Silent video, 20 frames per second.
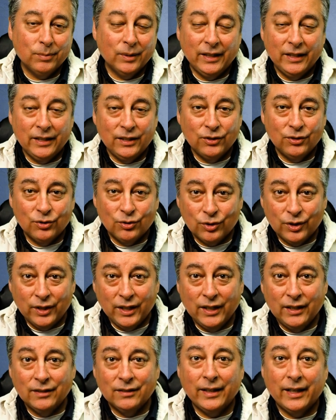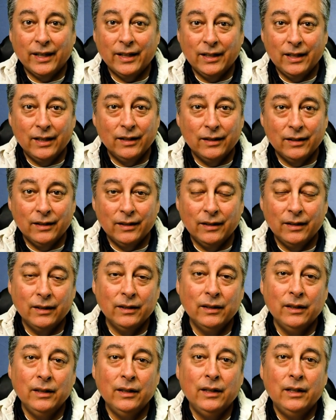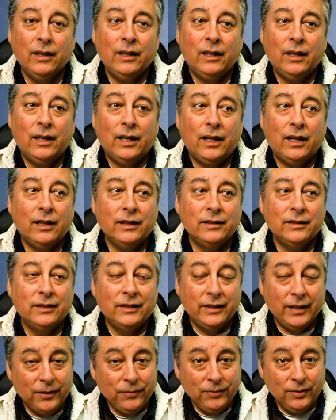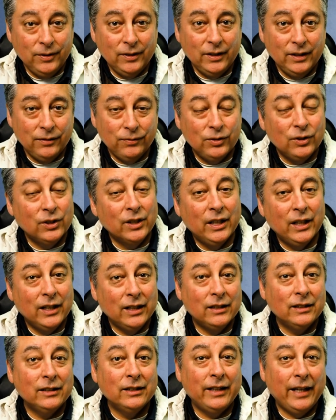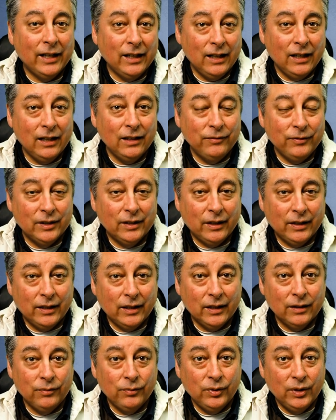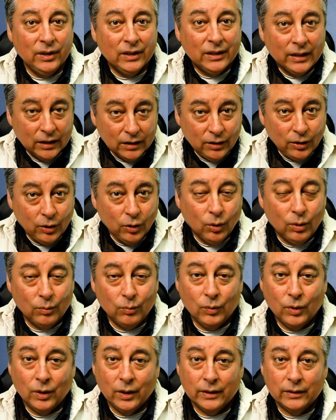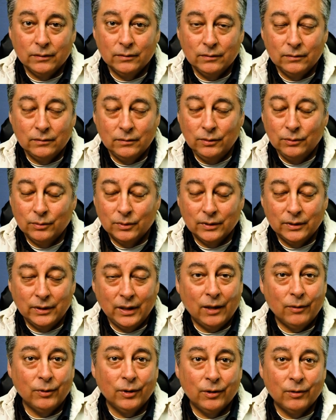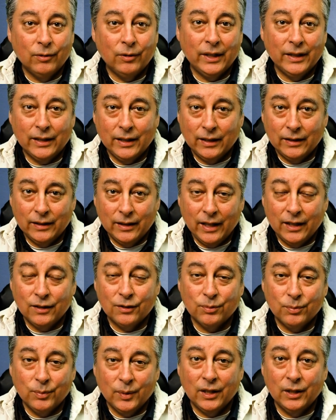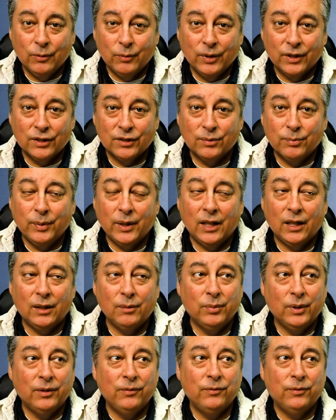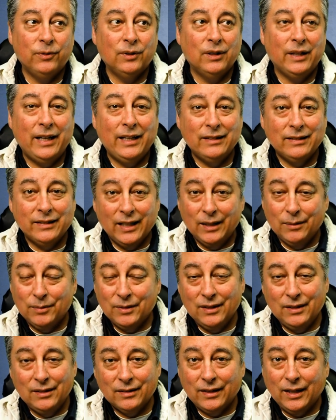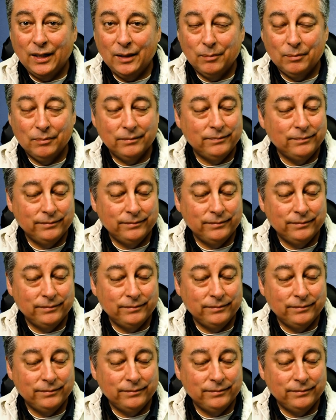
planes, trains, that kind of thing. Uh, definitely, if you're getting into that kind of photography, get the O M one. You will not regret that. That is money well spent. But for landscape, seascape,